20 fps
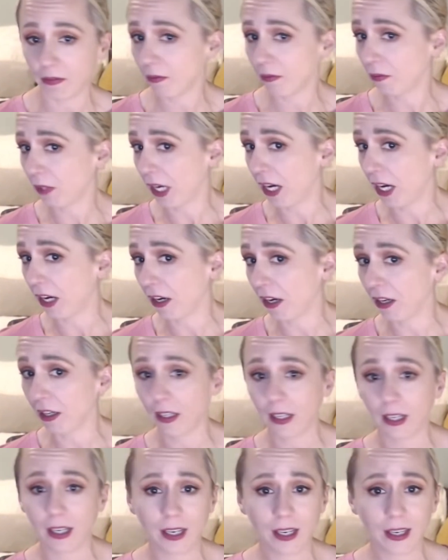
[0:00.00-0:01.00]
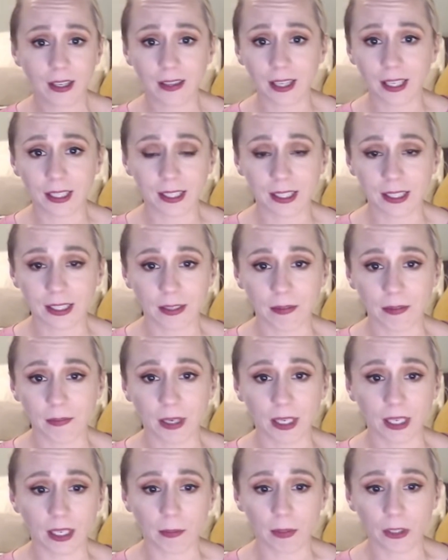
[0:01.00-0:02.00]
hair, that doesn't
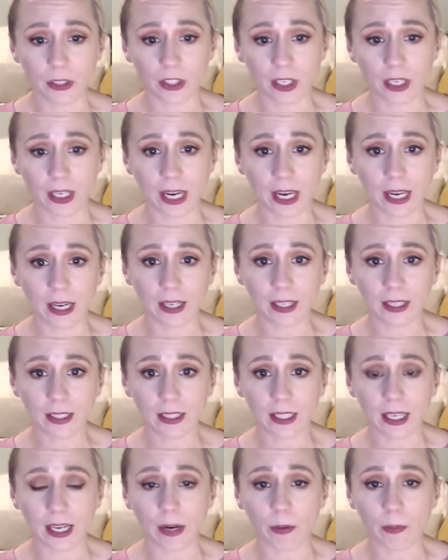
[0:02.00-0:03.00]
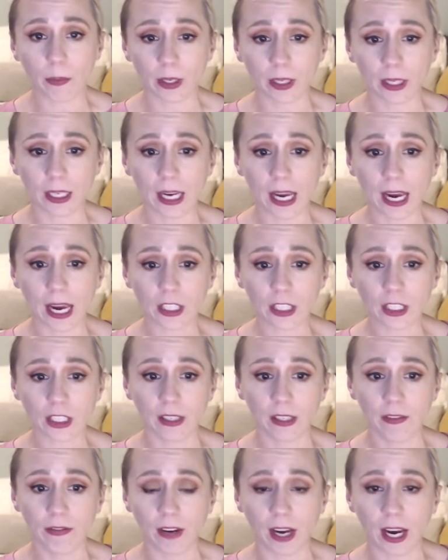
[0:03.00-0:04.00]
mean I'm a drug addict. And I really
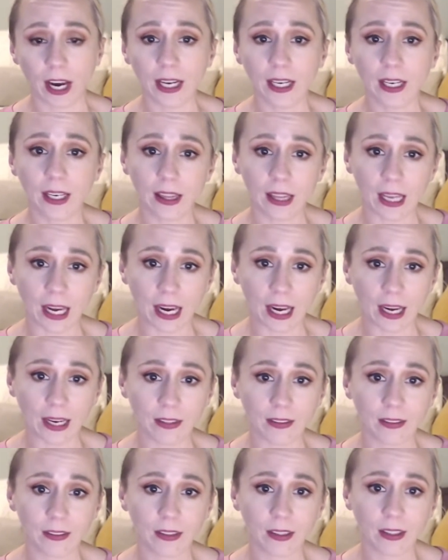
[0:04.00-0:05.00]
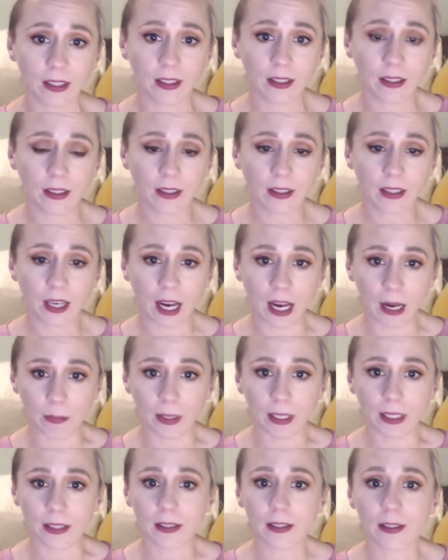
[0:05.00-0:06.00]
actually find that
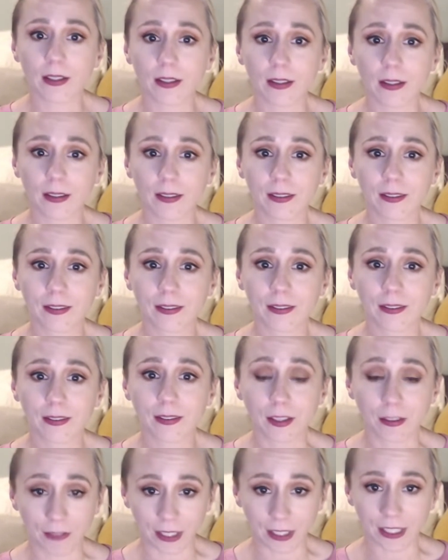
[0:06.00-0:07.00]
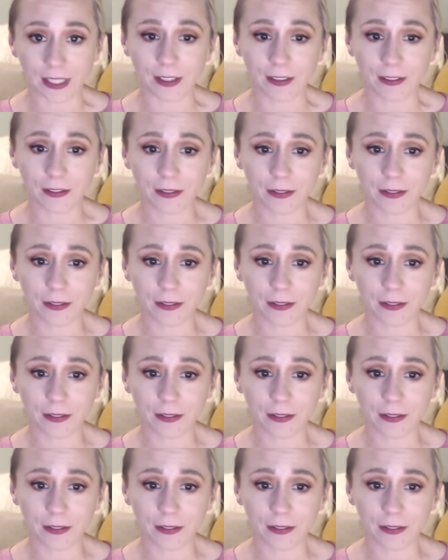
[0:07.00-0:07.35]
comment offensive.